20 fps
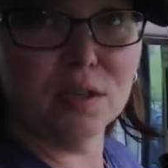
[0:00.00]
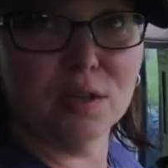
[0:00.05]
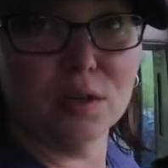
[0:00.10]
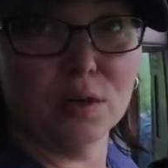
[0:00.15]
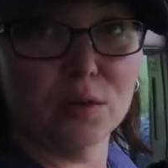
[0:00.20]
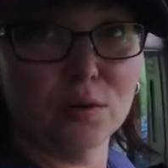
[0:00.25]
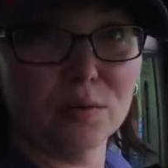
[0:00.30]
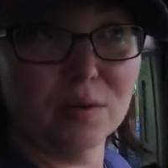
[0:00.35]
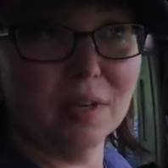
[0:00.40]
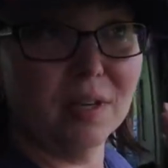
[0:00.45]
to
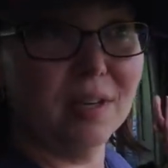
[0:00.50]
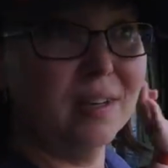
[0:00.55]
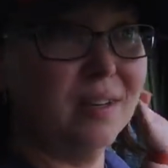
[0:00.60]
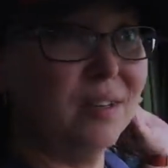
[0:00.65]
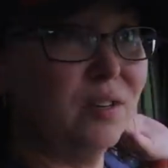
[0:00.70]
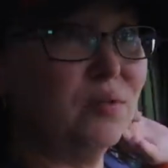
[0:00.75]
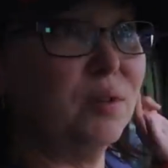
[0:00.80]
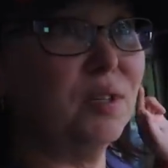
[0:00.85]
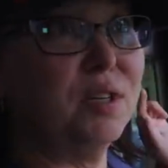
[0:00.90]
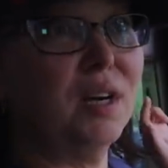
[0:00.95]
know that
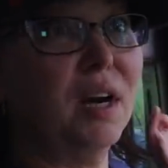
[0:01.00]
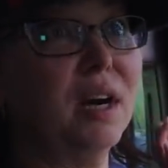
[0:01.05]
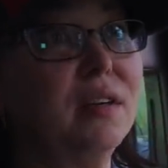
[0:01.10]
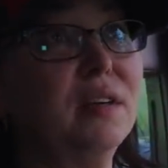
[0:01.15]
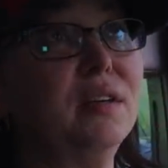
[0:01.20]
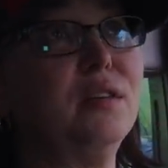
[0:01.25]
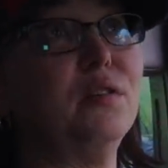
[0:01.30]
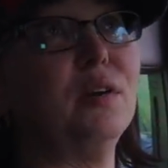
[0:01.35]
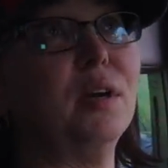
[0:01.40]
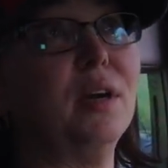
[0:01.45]
it's
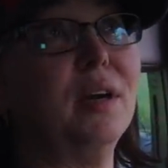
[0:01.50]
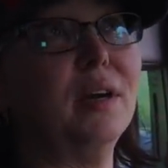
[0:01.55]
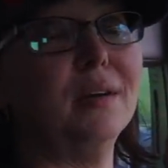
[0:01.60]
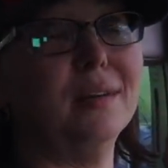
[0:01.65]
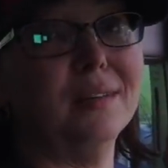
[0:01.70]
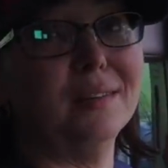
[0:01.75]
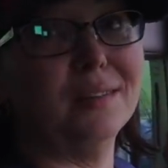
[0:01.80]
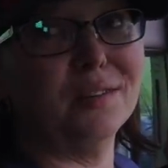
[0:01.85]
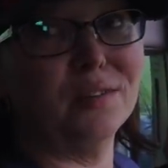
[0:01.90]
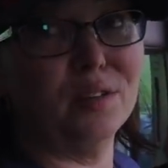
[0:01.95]
retracting okay
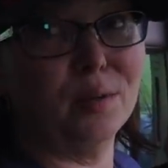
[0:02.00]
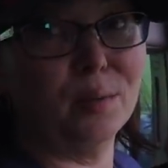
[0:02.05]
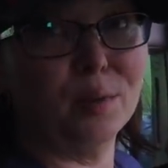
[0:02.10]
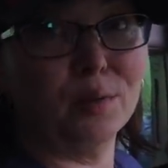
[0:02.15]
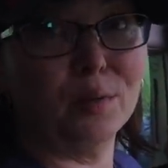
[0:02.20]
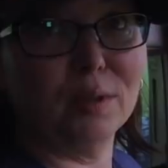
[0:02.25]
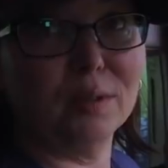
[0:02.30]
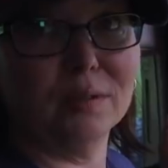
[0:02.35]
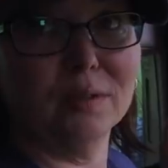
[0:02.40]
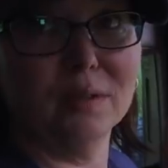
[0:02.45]
and it's not
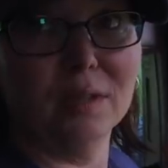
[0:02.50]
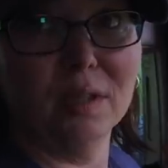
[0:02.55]
broken.